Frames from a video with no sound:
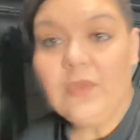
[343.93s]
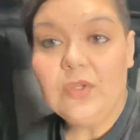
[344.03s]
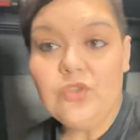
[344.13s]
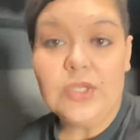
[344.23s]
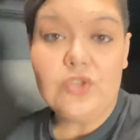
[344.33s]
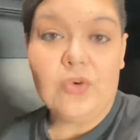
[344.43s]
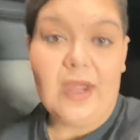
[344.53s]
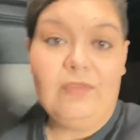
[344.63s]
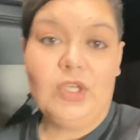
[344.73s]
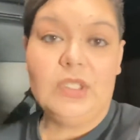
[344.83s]
the
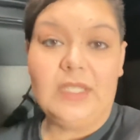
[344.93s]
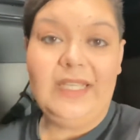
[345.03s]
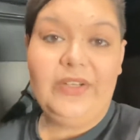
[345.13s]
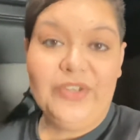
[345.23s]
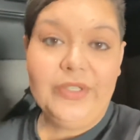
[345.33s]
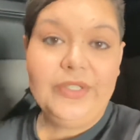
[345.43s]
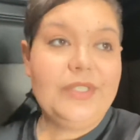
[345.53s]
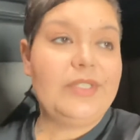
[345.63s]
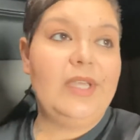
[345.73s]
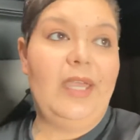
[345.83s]
driver
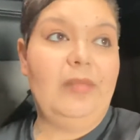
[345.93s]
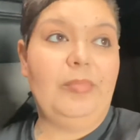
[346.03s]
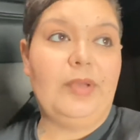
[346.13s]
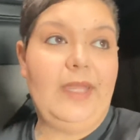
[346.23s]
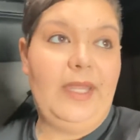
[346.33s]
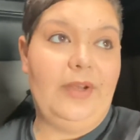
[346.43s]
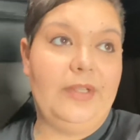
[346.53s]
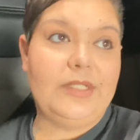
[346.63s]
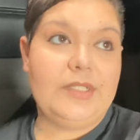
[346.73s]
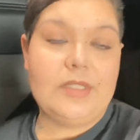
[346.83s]
leaders and
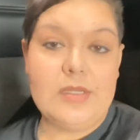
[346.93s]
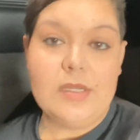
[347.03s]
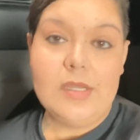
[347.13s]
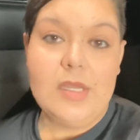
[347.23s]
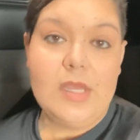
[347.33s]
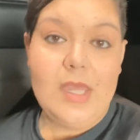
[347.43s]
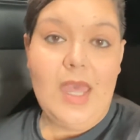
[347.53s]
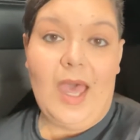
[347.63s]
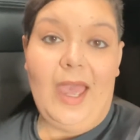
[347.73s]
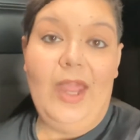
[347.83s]
planners,
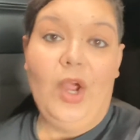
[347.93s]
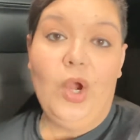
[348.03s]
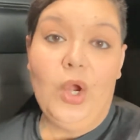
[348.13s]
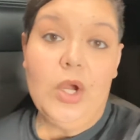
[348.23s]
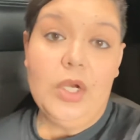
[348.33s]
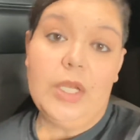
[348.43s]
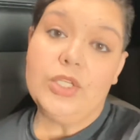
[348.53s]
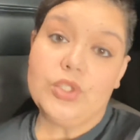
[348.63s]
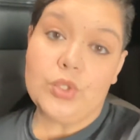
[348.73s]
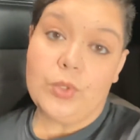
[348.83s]
I
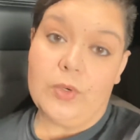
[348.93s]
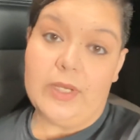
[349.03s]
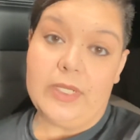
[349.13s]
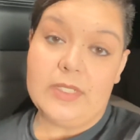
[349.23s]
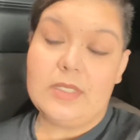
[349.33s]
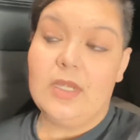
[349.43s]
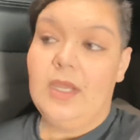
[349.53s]
heard stories.